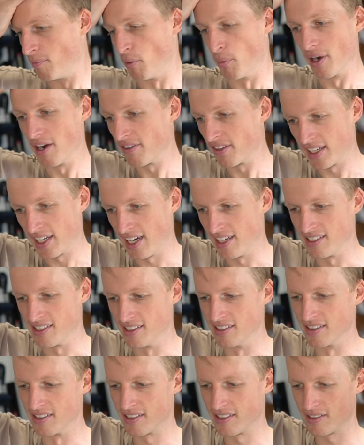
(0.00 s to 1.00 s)
But whatever the case
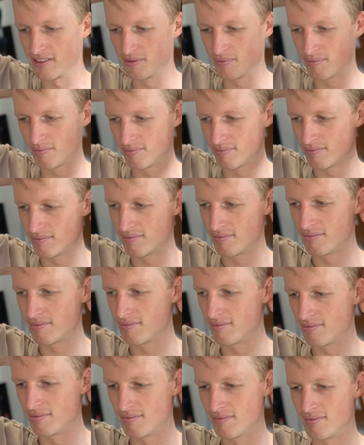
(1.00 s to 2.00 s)
is,
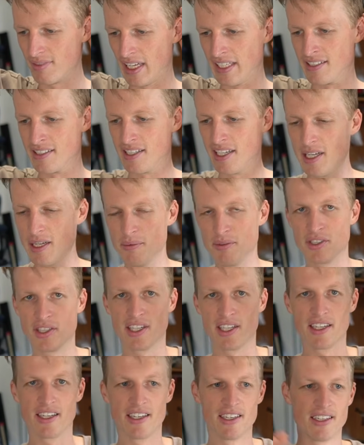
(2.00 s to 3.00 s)
it seems
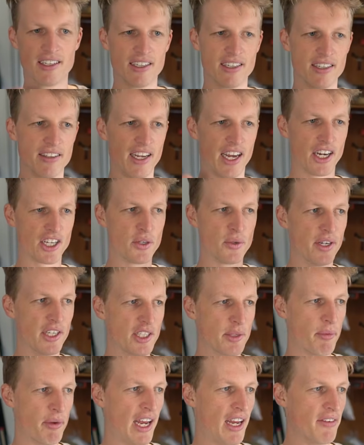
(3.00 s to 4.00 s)
like the
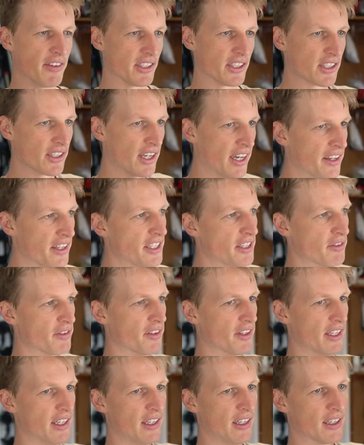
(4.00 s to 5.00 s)
actuators are behaving slightly
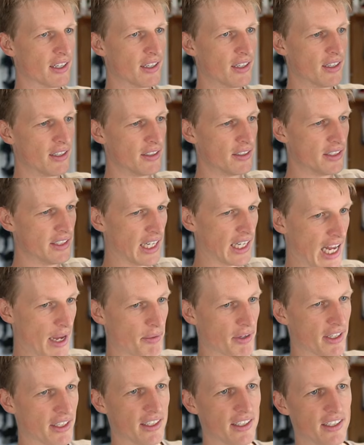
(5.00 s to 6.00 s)
differently
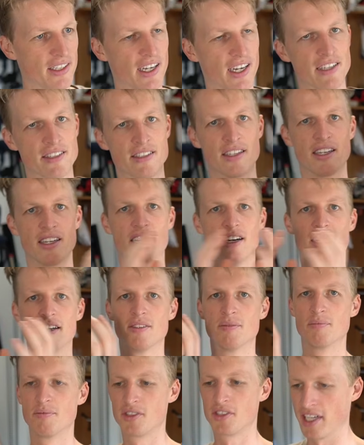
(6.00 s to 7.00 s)
dynamically as they
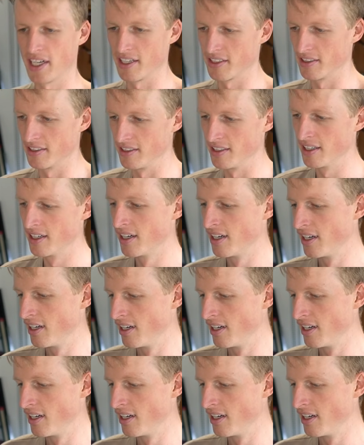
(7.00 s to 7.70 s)
are statically,